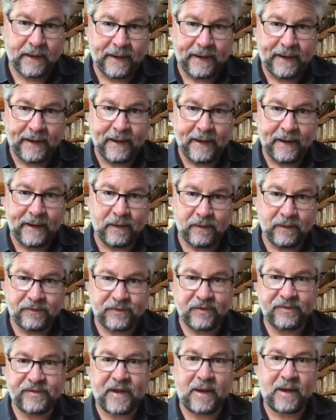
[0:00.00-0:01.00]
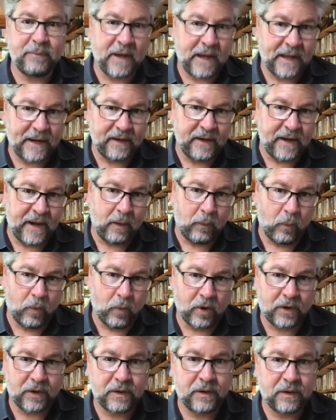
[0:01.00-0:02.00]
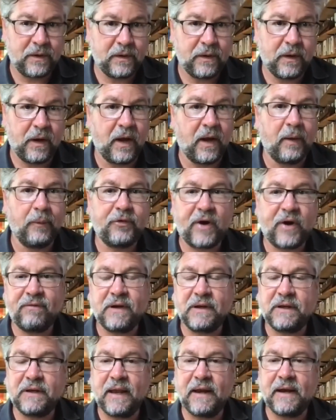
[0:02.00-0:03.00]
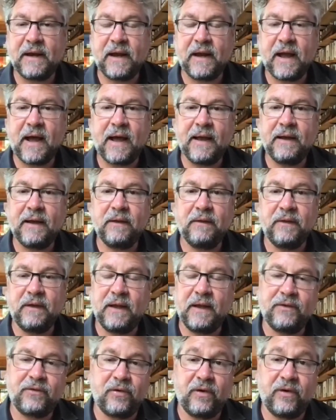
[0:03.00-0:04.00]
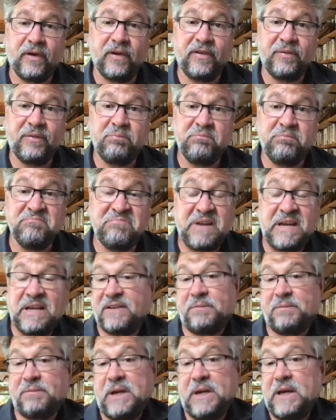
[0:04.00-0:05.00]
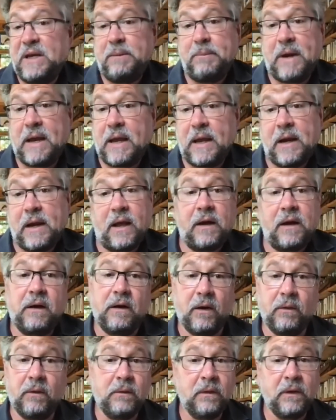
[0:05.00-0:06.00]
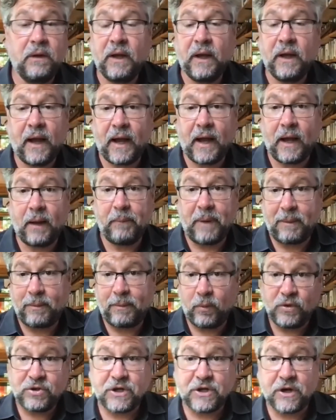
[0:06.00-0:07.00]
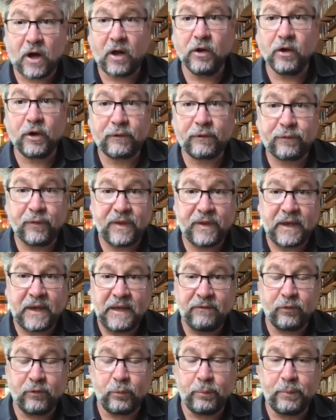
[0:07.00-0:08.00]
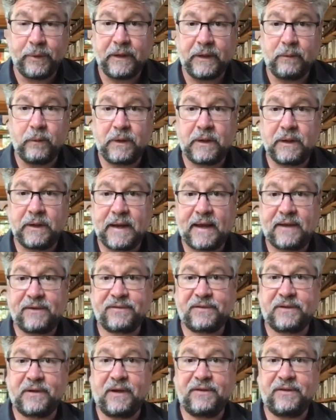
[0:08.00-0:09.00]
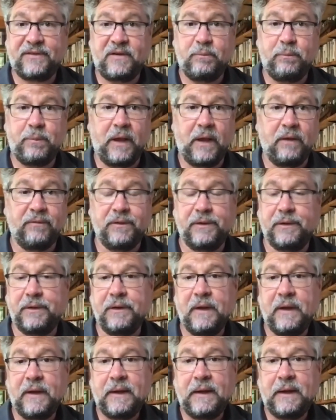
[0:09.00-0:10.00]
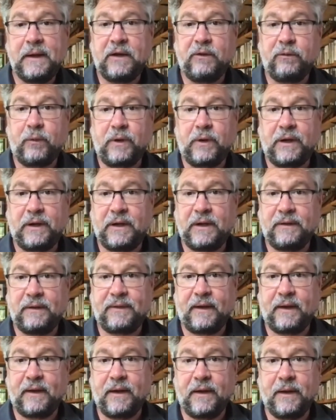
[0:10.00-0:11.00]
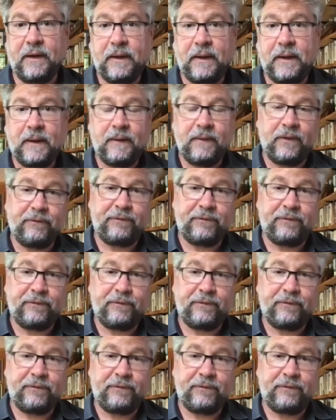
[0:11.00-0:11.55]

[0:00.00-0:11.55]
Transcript: And since I'm not a network uh, traffic data guy, the answer is beats me, man. I don't know. Uh, maybe we should all look for the evil bit. We can ask uh, Steve Bellovin if we can get the the